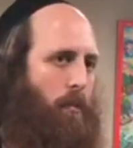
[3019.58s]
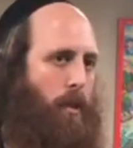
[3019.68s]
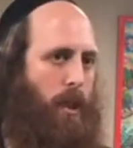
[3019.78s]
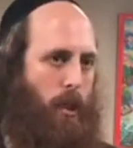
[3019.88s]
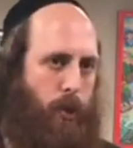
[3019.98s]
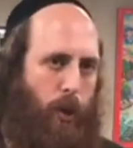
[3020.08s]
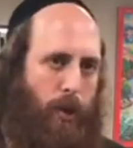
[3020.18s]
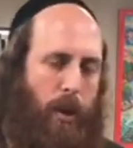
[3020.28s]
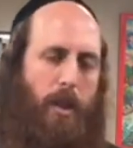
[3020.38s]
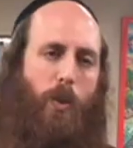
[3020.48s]
But the
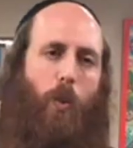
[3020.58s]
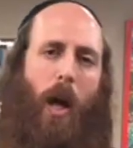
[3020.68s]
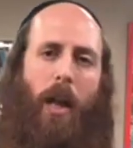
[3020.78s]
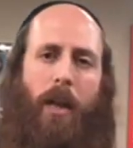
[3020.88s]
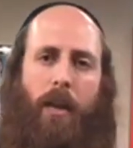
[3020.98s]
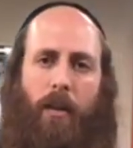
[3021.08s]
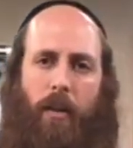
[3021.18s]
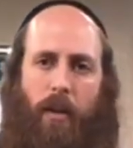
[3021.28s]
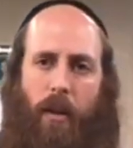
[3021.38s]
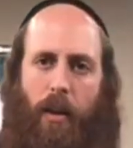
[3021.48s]
truth is one,
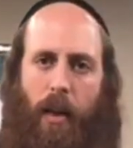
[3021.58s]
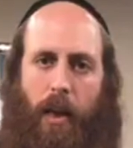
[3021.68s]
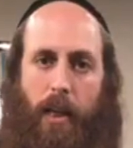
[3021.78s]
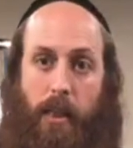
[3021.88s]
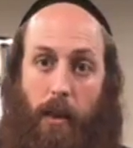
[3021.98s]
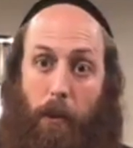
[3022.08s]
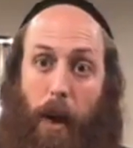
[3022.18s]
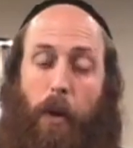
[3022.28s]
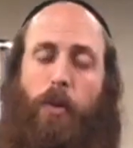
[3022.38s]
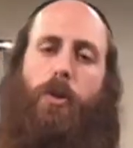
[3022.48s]
and it's
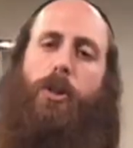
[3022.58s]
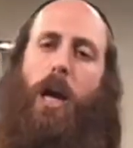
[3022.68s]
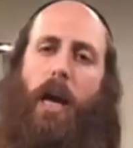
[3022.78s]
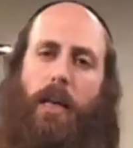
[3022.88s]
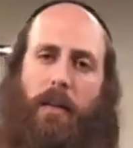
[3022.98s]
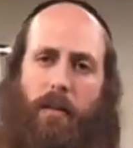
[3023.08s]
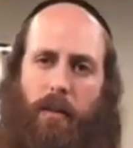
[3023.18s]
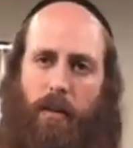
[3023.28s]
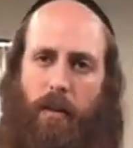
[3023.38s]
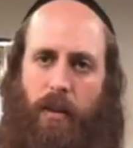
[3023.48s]
about to shine,
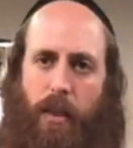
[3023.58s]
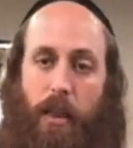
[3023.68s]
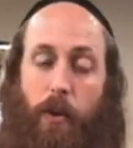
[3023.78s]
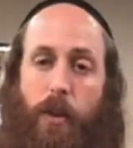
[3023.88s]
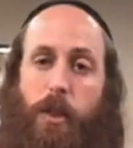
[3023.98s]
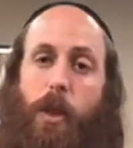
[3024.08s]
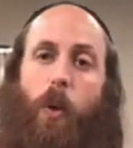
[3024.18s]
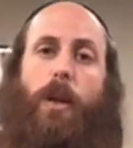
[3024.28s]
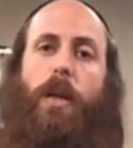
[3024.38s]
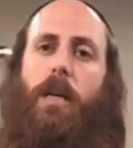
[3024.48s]
that there is no
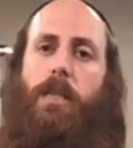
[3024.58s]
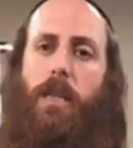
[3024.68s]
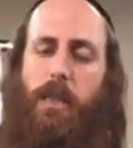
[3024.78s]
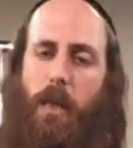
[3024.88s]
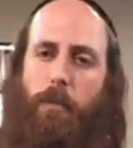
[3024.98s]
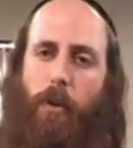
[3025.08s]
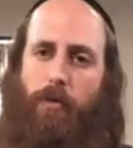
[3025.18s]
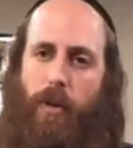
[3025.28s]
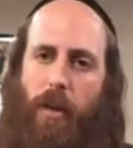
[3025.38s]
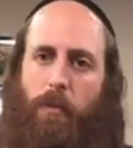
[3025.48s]
one else except
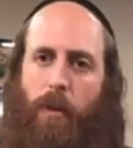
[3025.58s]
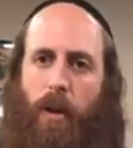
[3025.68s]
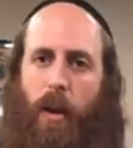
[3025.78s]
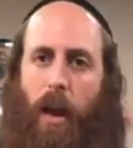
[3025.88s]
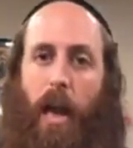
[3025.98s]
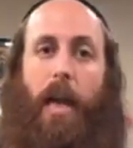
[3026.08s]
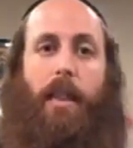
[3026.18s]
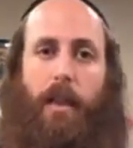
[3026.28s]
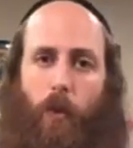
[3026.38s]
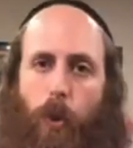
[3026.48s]
of him,
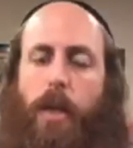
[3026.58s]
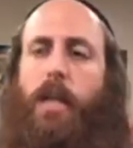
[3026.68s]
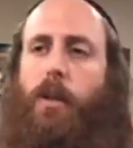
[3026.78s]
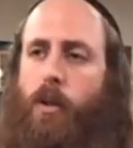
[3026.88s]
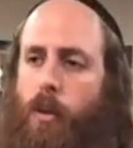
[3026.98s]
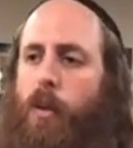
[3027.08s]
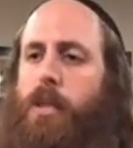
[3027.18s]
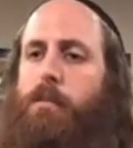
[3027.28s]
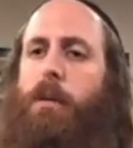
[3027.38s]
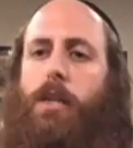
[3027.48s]
and that we need to do
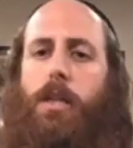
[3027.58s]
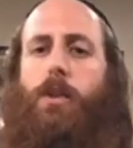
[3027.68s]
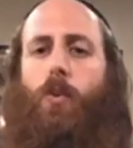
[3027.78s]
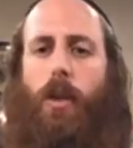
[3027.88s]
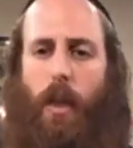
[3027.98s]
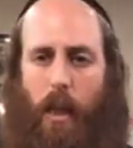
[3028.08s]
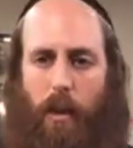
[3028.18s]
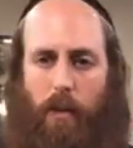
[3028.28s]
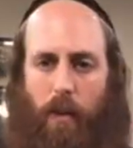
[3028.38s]
as much as we can.